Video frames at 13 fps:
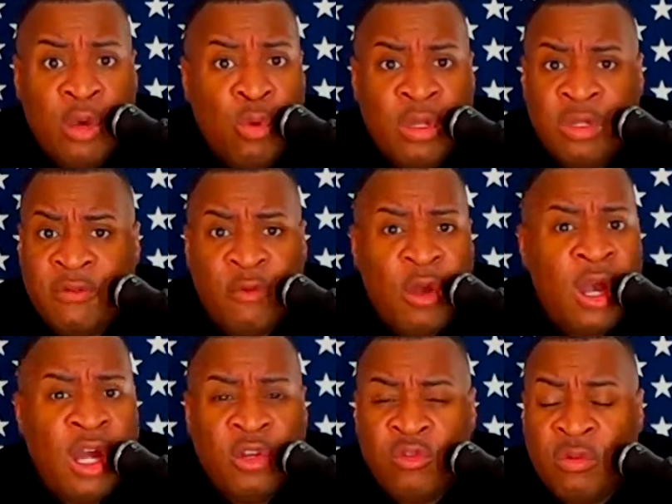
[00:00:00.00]
whether it's for
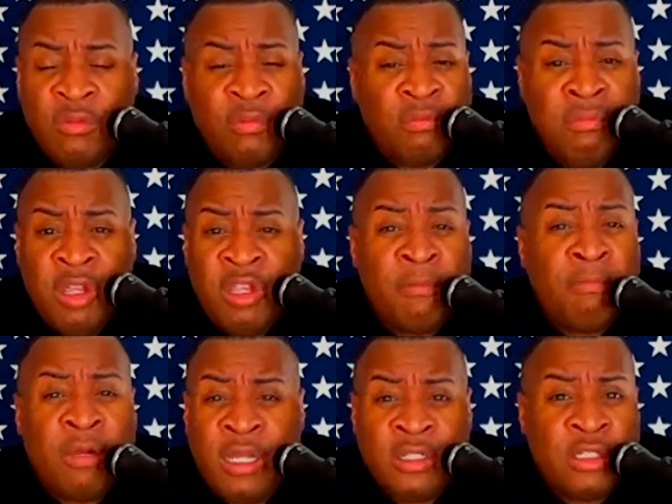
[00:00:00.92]
100 million
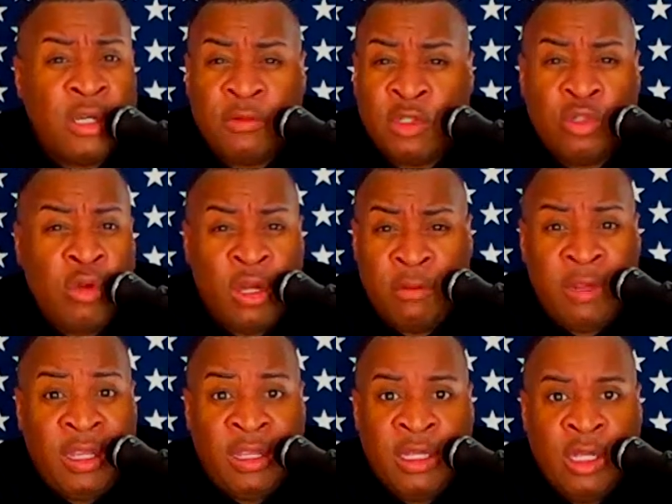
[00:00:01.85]
plus up to 200
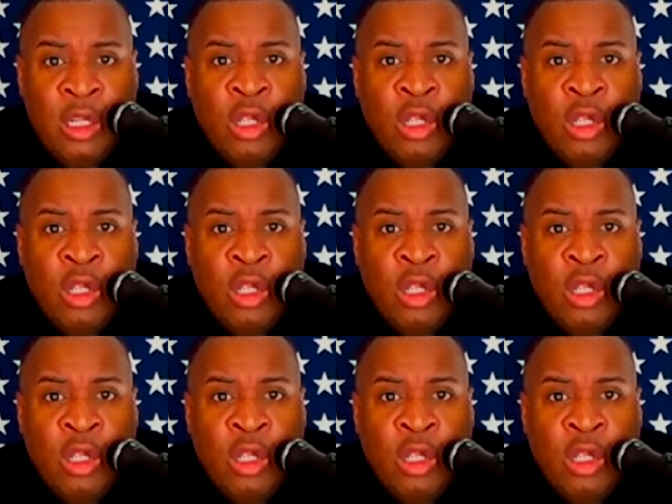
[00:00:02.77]
million,